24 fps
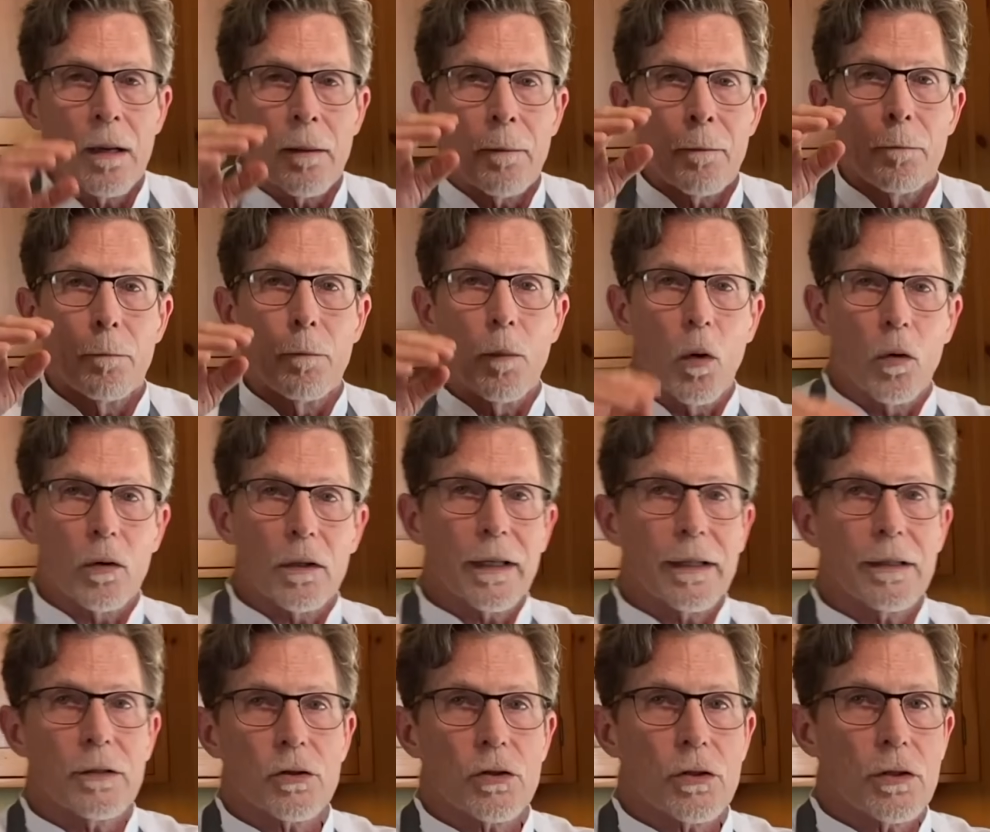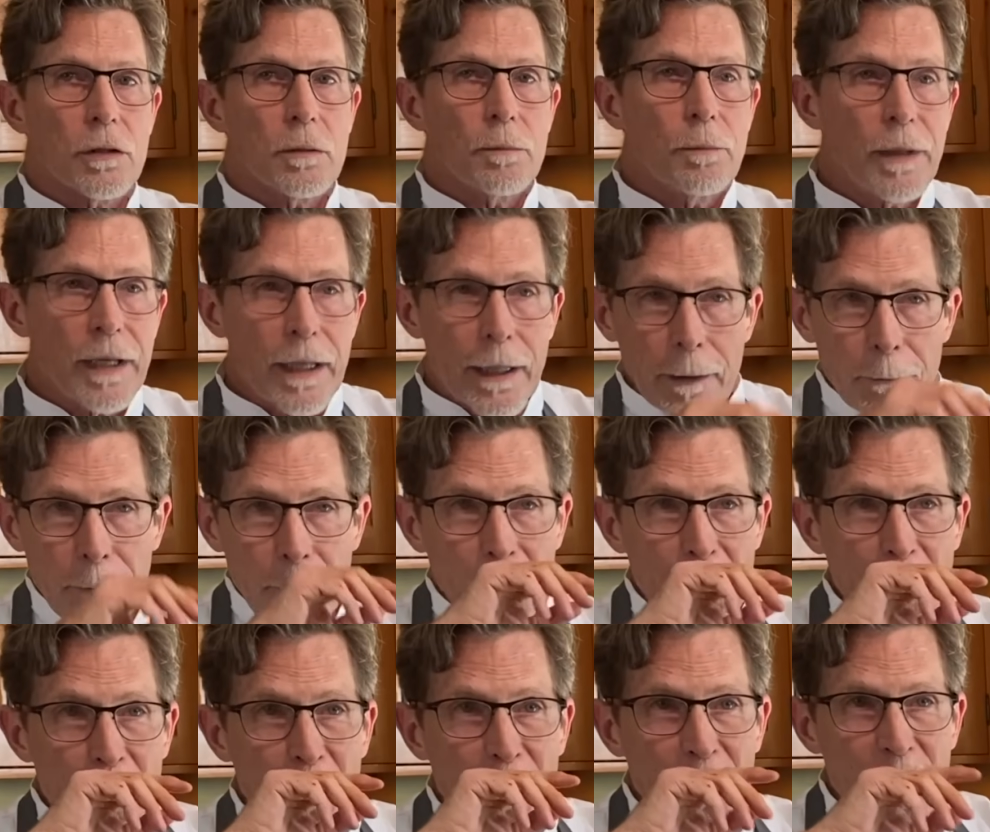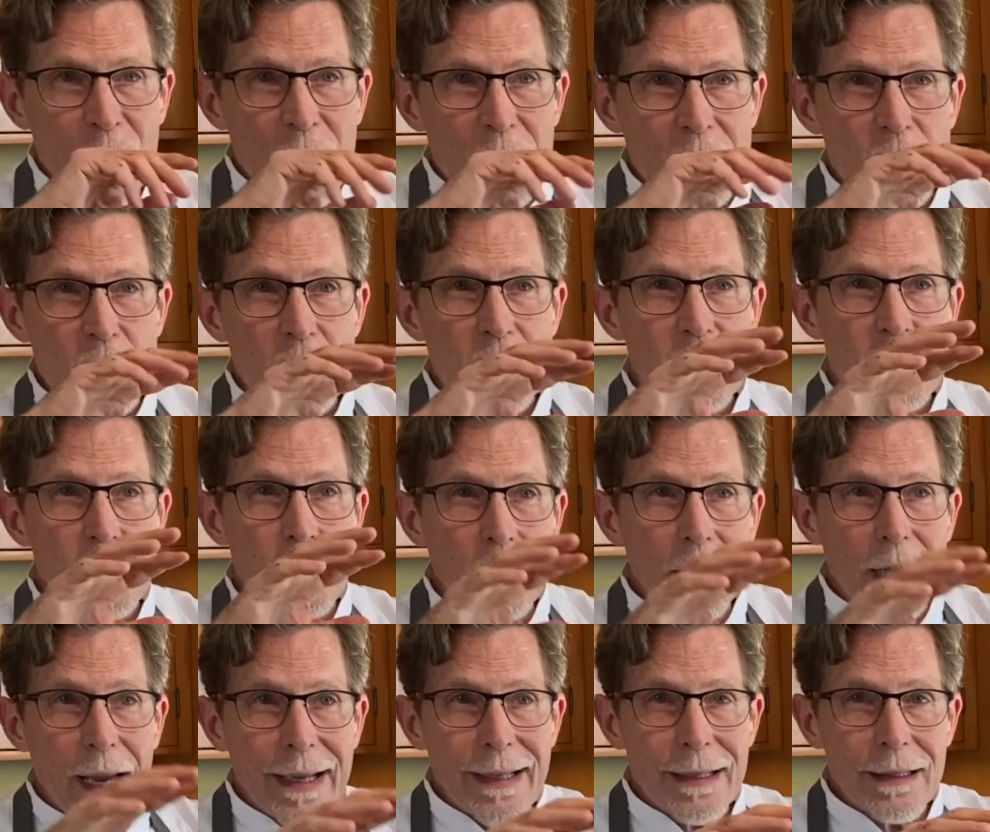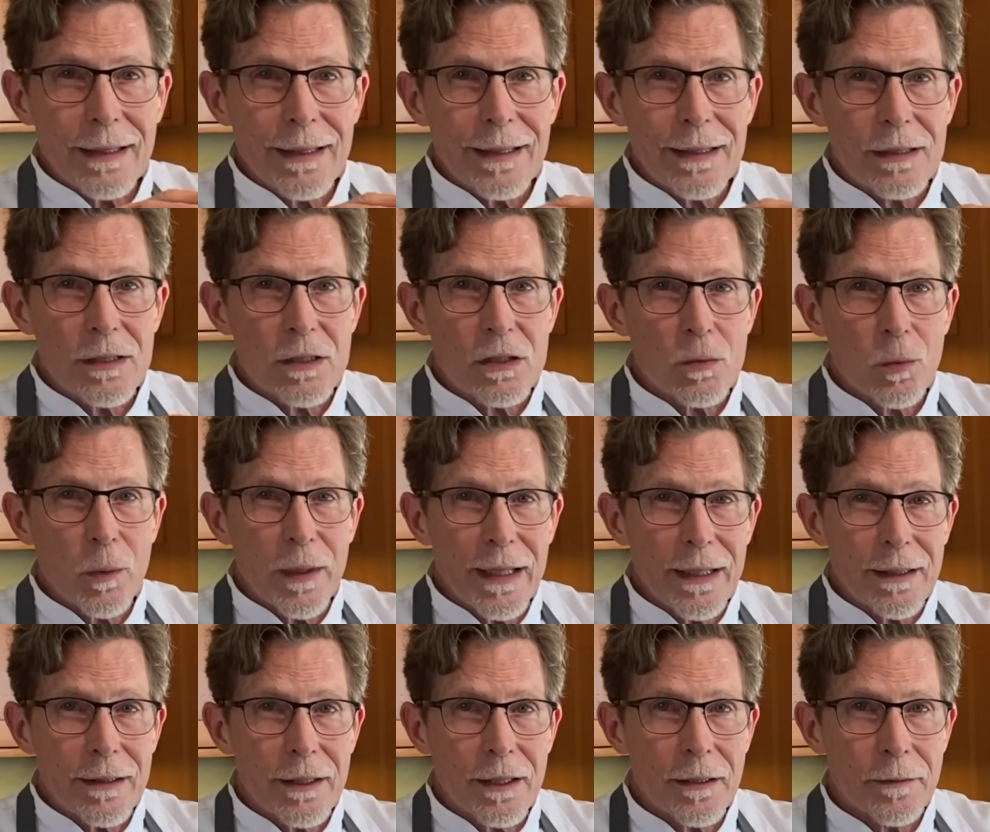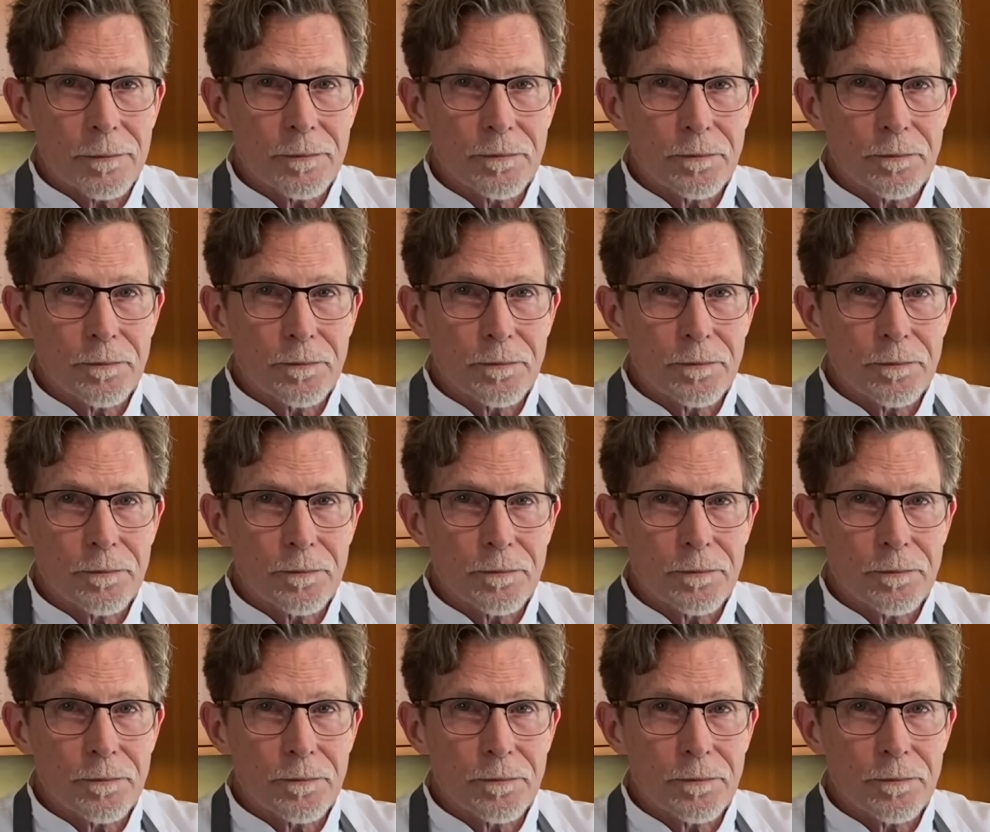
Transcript: Mole should be slightly sweet